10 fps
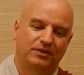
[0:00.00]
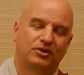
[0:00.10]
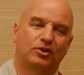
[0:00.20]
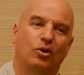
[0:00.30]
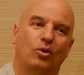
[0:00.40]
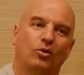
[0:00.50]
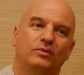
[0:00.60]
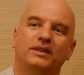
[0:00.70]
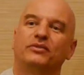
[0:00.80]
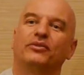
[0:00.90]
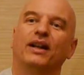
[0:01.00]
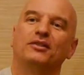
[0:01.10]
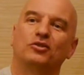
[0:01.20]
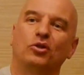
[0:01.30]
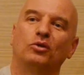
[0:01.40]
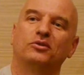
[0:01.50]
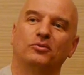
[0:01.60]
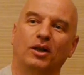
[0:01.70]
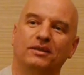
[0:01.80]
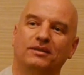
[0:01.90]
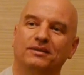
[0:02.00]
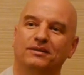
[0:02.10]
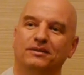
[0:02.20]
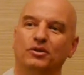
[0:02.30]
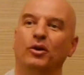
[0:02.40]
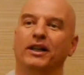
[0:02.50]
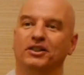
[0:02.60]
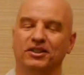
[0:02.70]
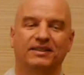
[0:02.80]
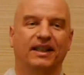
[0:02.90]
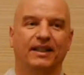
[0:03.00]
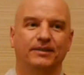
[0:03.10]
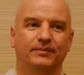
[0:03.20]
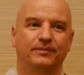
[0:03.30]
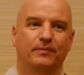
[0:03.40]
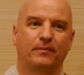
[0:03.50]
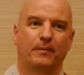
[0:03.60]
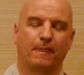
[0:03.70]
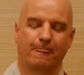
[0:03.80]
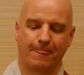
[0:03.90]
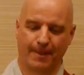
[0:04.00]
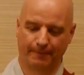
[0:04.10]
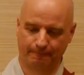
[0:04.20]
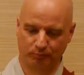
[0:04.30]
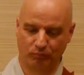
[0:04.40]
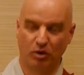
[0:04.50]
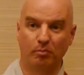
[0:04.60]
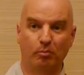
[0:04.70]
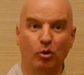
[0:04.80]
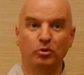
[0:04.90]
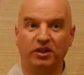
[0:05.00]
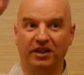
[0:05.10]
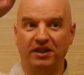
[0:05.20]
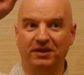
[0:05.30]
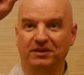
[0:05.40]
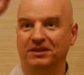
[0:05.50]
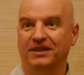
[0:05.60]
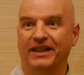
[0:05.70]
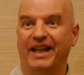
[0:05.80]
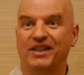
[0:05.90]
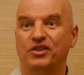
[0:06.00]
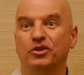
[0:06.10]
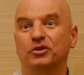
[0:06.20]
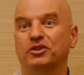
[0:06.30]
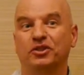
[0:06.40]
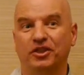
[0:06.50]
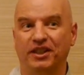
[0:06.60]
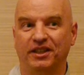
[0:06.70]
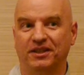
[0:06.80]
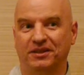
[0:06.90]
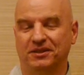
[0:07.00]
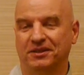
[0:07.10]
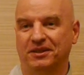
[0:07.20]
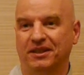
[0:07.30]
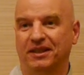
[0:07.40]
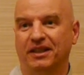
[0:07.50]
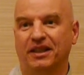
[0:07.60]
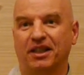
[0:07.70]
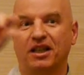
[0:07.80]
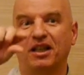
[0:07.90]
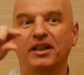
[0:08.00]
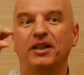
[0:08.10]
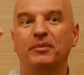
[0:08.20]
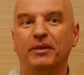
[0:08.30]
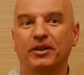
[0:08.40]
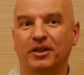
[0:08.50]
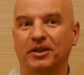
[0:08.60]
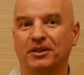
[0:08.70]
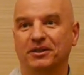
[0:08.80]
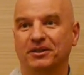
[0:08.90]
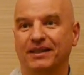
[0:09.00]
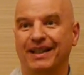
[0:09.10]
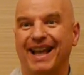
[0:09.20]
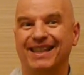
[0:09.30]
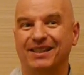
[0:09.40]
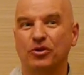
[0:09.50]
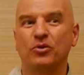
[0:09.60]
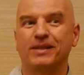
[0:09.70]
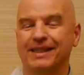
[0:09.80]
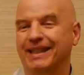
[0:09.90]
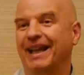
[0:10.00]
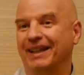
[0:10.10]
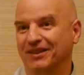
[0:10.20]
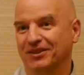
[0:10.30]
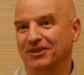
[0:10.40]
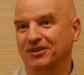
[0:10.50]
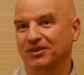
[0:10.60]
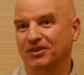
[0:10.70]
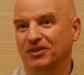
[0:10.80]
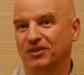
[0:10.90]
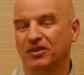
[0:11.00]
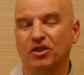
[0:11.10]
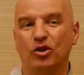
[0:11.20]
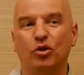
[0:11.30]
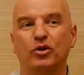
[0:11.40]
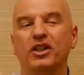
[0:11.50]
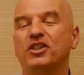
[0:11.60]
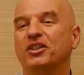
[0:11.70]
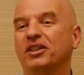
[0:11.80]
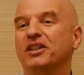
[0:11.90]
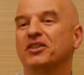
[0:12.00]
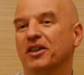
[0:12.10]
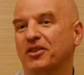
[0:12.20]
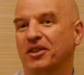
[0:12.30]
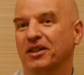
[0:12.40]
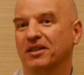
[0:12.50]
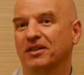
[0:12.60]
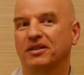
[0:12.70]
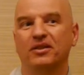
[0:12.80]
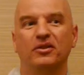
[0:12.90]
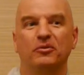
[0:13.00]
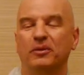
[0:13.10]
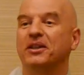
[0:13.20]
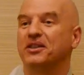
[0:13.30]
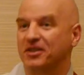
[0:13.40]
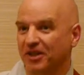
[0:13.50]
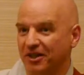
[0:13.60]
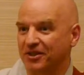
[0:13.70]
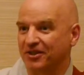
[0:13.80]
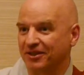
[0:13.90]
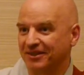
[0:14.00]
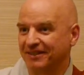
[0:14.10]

So his friend wrote what Nohang just said. Bodhi has no tree. Clear mirror has no stand. Originally nothing. Where is dust?